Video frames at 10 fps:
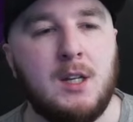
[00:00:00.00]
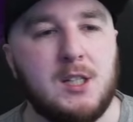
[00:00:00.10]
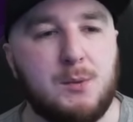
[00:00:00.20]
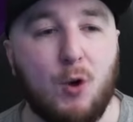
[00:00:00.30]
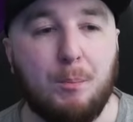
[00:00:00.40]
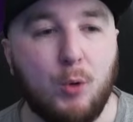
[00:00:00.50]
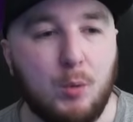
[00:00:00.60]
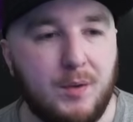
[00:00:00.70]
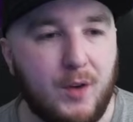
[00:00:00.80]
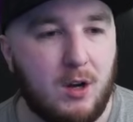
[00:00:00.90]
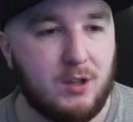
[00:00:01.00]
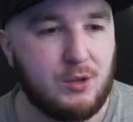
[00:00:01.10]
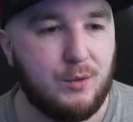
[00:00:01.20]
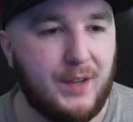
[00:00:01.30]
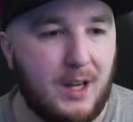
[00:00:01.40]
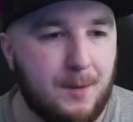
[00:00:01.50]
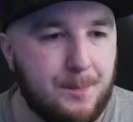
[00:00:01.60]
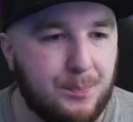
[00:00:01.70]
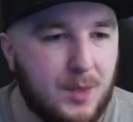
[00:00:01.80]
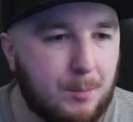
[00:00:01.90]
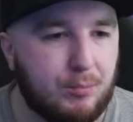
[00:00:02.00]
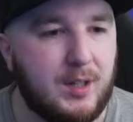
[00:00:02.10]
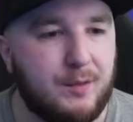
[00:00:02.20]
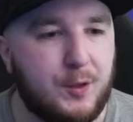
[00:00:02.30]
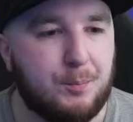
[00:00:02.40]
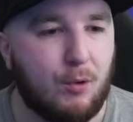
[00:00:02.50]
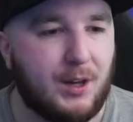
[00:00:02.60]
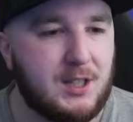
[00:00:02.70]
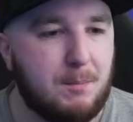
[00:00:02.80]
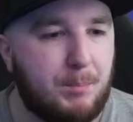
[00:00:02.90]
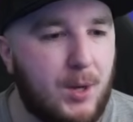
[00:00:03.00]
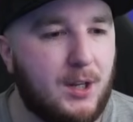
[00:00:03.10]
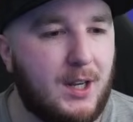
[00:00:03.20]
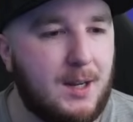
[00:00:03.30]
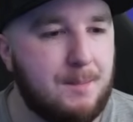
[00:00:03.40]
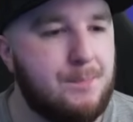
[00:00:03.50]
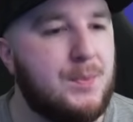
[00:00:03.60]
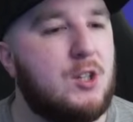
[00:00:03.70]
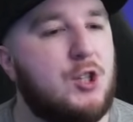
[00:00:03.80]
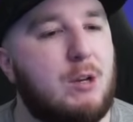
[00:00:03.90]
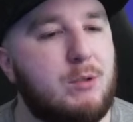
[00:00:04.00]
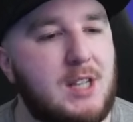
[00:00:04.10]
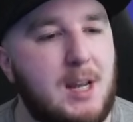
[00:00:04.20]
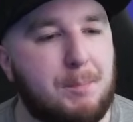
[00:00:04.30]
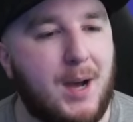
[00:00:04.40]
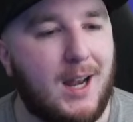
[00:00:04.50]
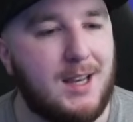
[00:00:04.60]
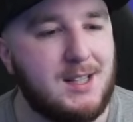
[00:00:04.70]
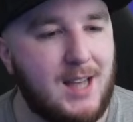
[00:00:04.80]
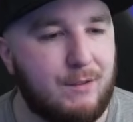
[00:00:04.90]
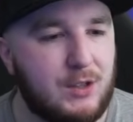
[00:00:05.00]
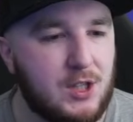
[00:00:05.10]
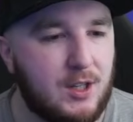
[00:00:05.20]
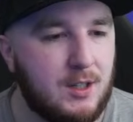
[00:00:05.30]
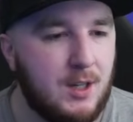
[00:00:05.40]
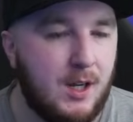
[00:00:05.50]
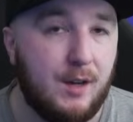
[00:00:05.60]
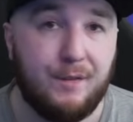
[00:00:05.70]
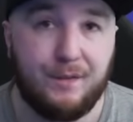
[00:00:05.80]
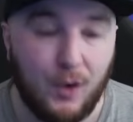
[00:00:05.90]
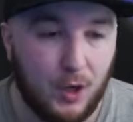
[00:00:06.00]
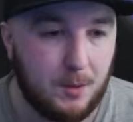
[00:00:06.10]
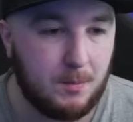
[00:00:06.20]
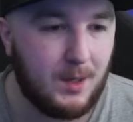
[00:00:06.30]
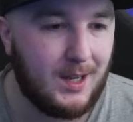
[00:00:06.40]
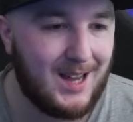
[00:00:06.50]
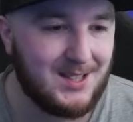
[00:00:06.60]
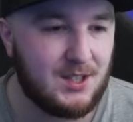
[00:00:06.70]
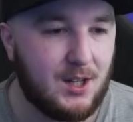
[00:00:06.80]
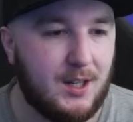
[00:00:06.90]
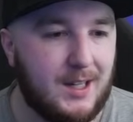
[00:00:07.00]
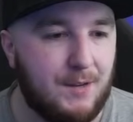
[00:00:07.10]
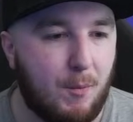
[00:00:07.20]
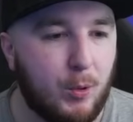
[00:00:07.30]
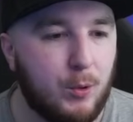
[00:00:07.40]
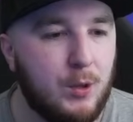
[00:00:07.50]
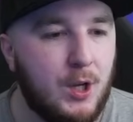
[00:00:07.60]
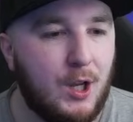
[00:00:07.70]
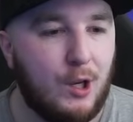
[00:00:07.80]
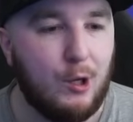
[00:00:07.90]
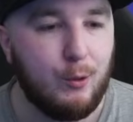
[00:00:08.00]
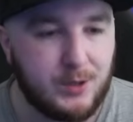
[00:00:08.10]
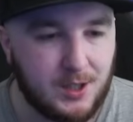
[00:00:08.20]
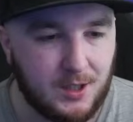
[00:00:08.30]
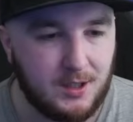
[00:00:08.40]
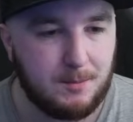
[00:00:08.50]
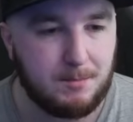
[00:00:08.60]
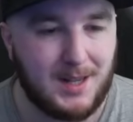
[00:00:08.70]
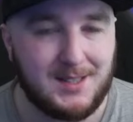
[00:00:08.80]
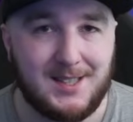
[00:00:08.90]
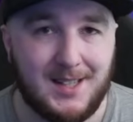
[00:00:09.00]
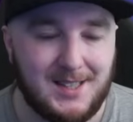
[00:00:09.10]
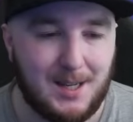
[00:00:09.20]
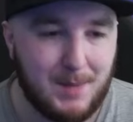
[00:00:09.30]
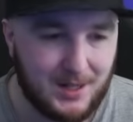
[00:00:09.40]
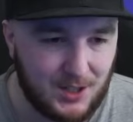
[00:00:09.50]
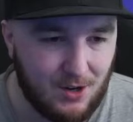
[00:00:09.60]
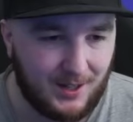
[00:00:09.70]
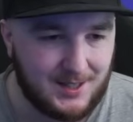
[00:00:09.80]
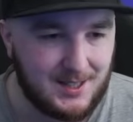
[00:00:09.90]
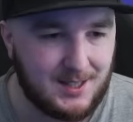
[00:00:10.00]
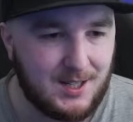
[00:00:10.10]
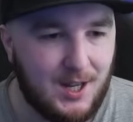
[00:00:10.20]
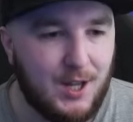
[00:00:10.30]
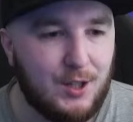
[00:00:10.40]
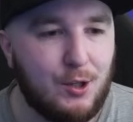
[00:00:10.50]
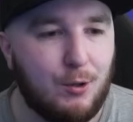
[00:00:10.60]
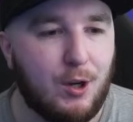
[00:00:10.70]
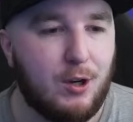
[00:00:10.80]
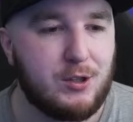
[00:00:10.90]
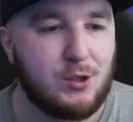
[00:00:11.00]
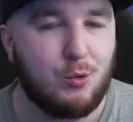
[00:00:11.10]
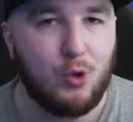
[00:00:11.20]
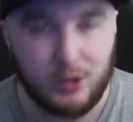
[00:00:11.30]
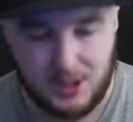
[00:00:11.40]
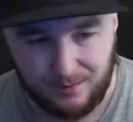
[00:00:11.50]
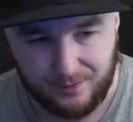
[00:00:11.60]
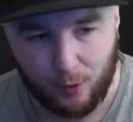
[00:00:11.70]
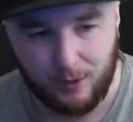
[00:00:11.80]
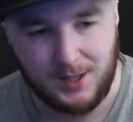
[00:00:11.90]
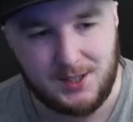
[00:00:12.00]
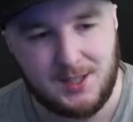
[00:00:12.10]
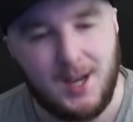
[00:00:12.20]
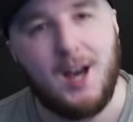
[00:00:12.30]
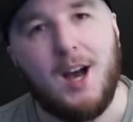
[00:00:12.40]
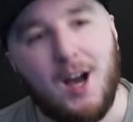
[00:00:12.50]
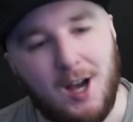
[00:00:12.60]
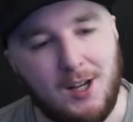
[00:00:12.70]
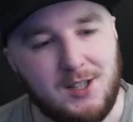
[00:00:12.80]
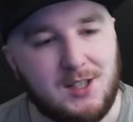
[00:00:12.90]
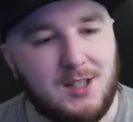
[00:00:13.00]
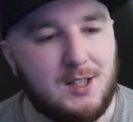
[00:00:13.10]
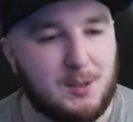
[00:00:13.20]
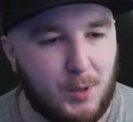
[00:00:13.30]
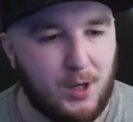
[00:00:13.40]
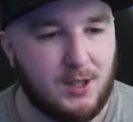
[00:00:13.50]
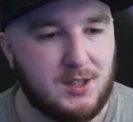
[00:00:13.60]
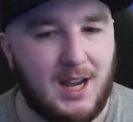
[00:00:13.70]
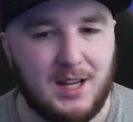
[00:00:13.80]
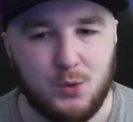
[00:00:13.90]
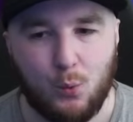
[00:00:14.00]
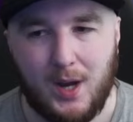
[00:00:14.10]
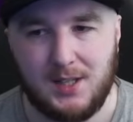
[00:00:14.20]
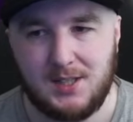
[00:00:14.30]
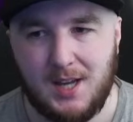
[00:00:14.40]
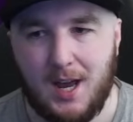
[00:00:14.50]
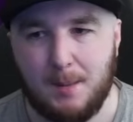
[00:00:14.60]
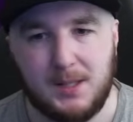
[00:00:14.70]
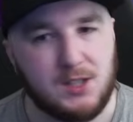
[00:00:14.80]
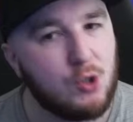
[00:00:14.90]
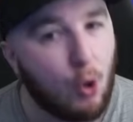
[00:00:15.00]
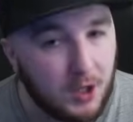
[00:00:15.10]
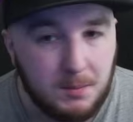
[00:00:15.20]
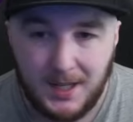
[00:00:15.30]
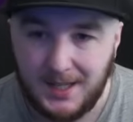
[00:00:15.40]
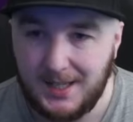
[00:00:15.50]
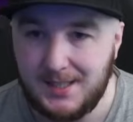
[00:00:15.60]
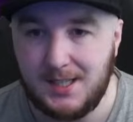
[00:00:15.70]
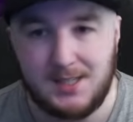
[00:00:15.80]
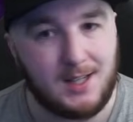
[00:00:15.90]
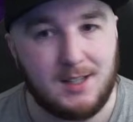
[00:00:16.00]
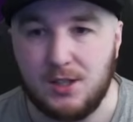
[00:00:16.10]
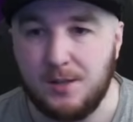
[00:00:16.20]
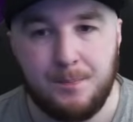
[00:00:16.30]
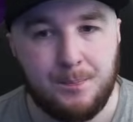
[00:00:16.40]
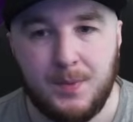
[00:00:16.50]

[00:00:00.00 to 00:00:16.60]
So we've got Bournemouth, Arsenal, Villa, Brentford, Brighton, Burnley, Chelsea, Palace, Everton, Fulham, Leicester, Liverpool, Luton, Man City, Man United, Newcastle, Nottingham Forest, us, Spurs, and West Ham. It's not going to be an easy season,